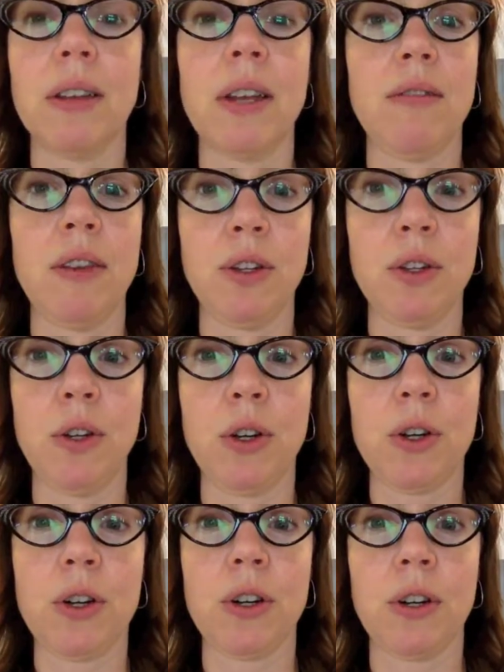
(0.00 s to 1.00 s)
an event could
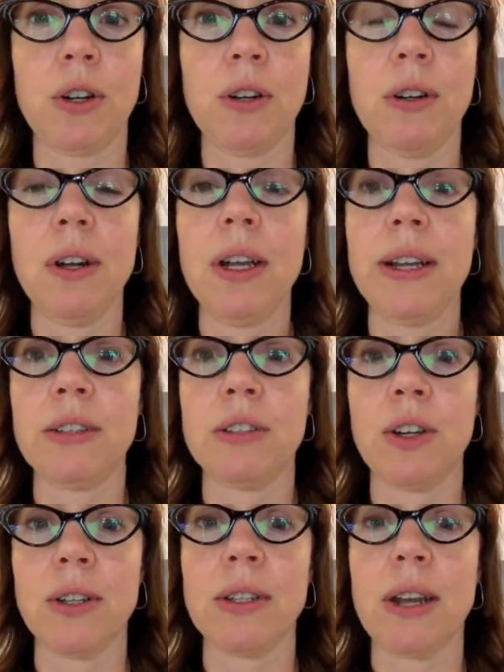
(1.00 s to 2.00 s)
occur as
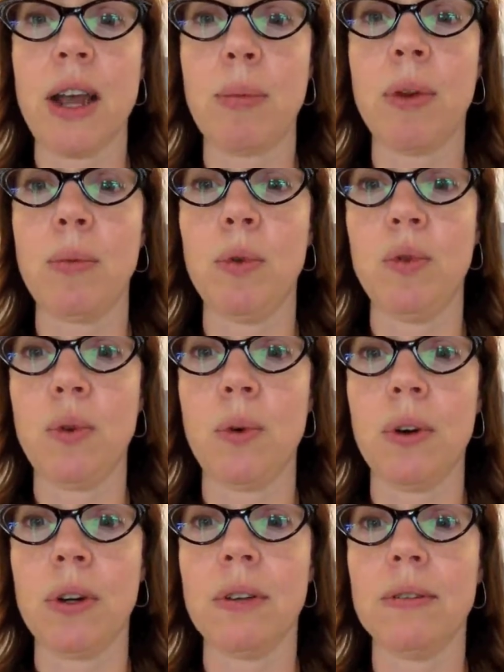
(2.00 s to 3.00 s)
long as it happened
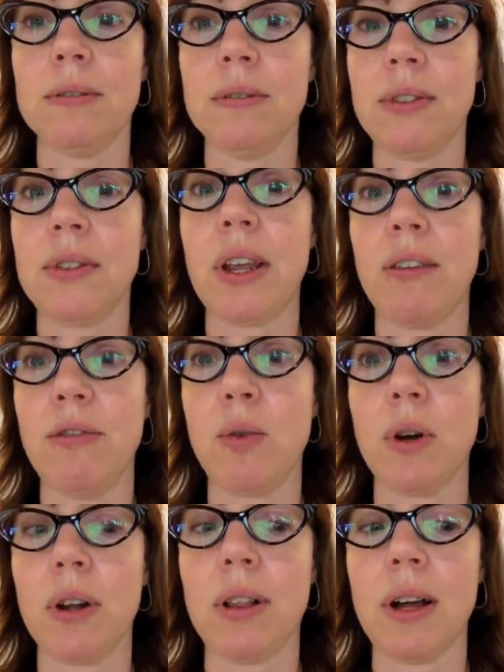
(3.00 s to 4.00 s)
before, say,
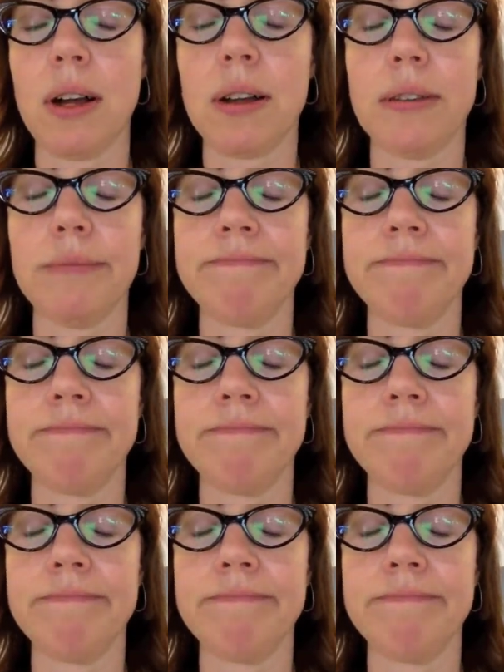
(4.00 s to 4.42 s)
4 o'clock.